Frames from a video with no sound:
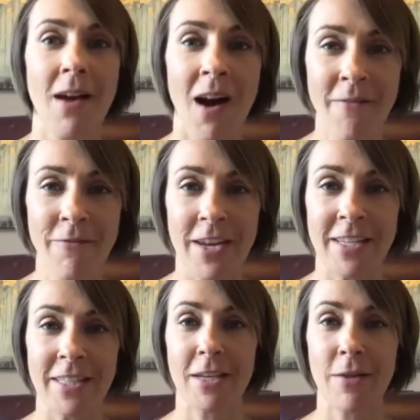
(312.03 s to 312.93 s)

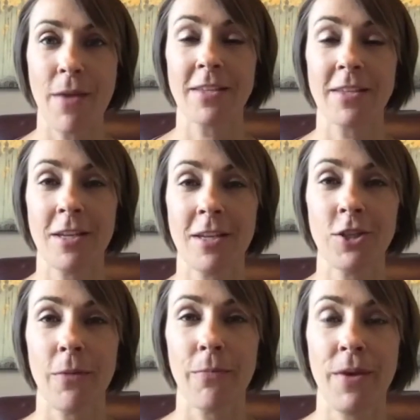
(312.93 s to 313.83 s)
confidence to make
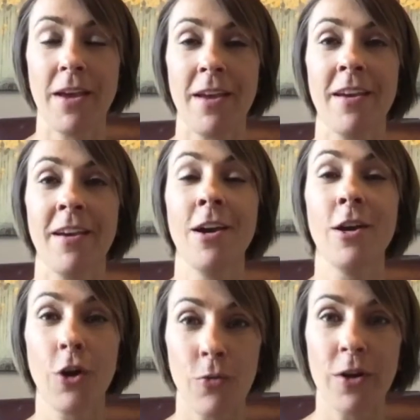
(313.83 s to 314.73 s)
such a big
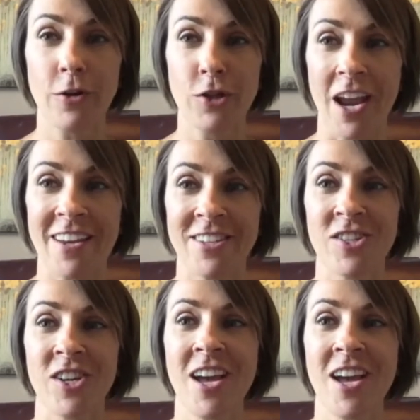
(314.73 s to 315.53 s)
career change.